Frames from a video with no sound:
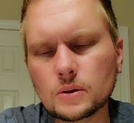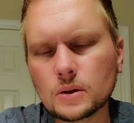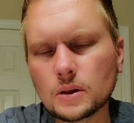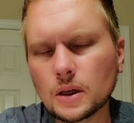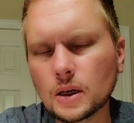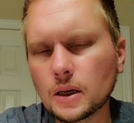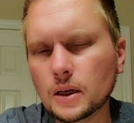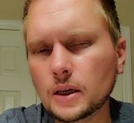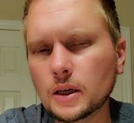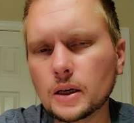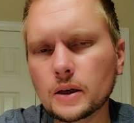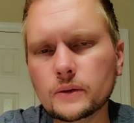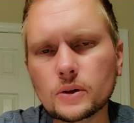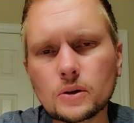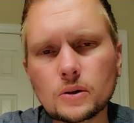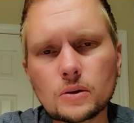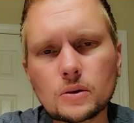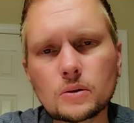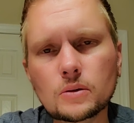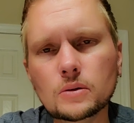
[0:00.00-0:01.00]
I have a
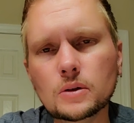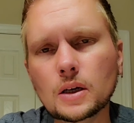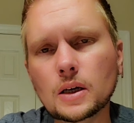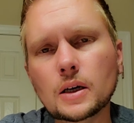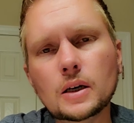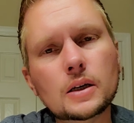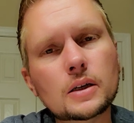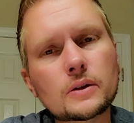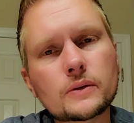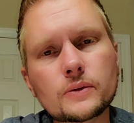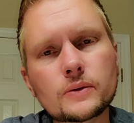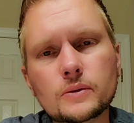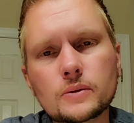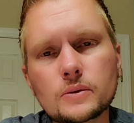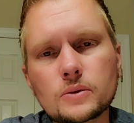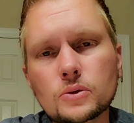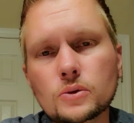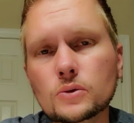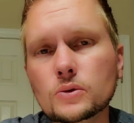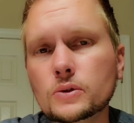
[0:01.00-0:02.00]
whole lot of
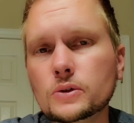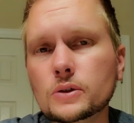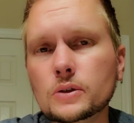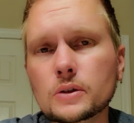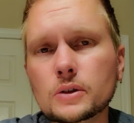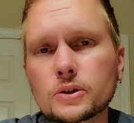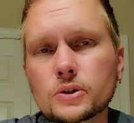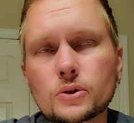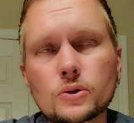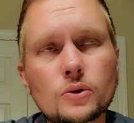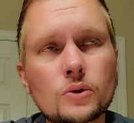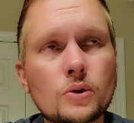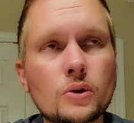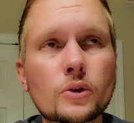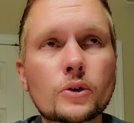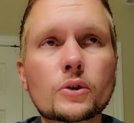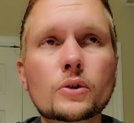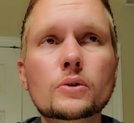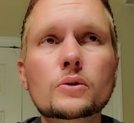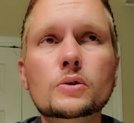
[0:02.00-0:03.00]
useless or
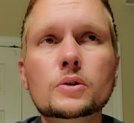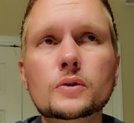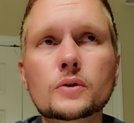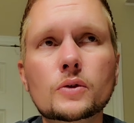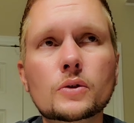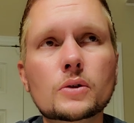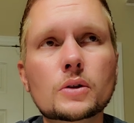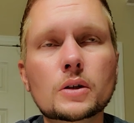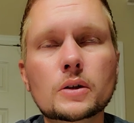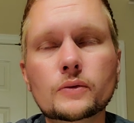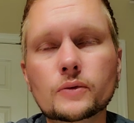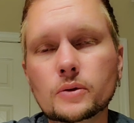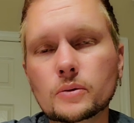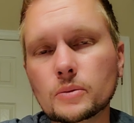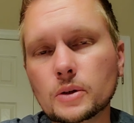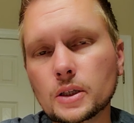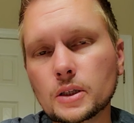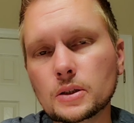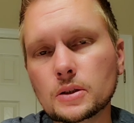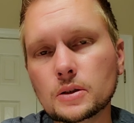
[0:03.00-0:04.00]
useful
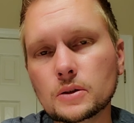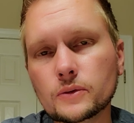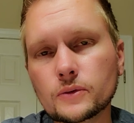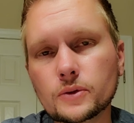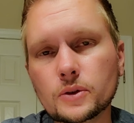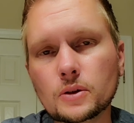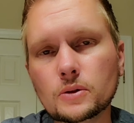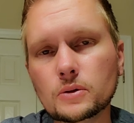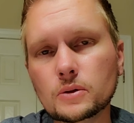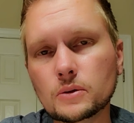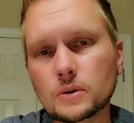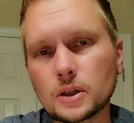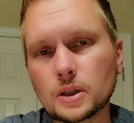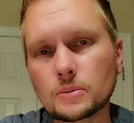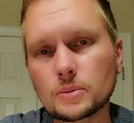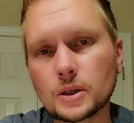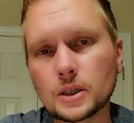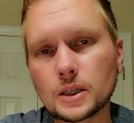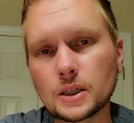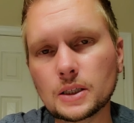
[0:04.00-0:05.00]
information floating around in
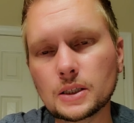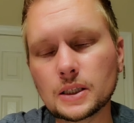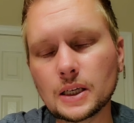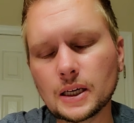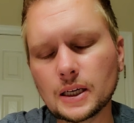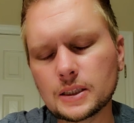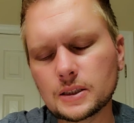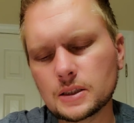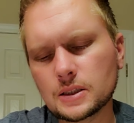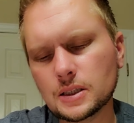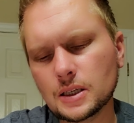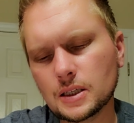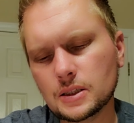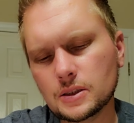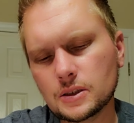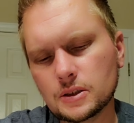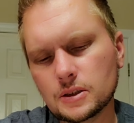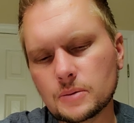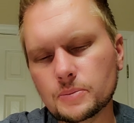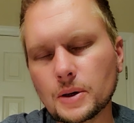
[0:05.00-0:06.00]
my head, guys, and not
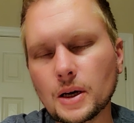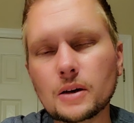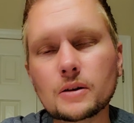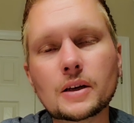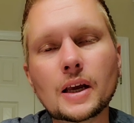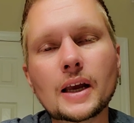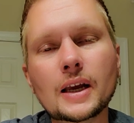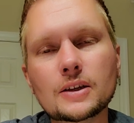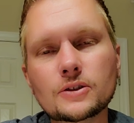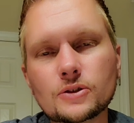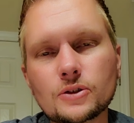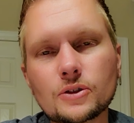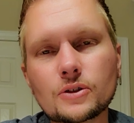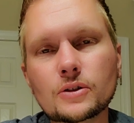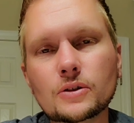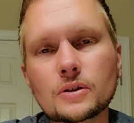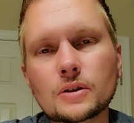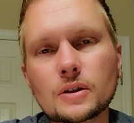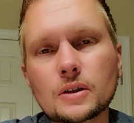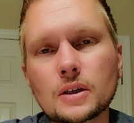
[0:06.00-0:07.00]
just about cancer,
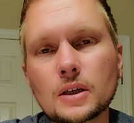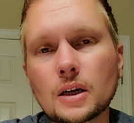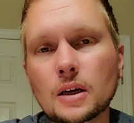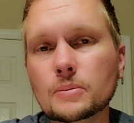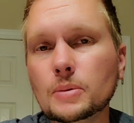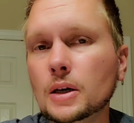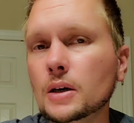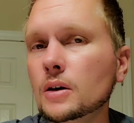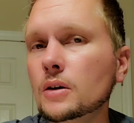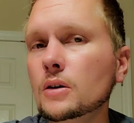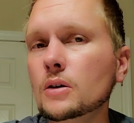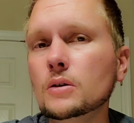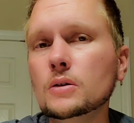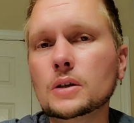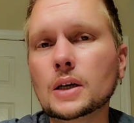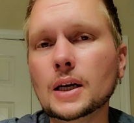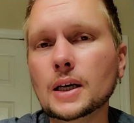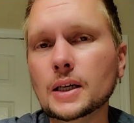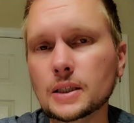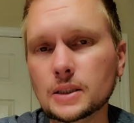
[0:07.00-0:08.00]
about all
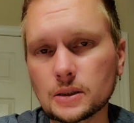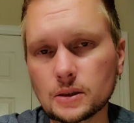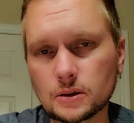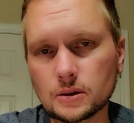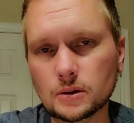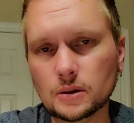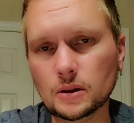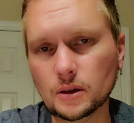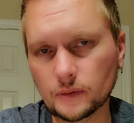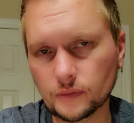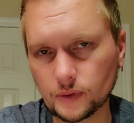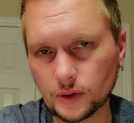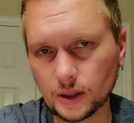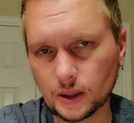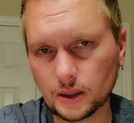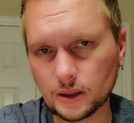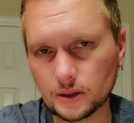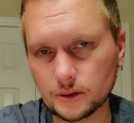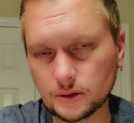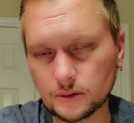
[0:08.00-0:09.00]
kinds of
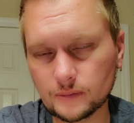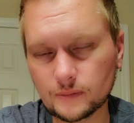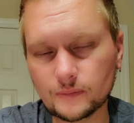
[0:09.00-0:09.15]
things.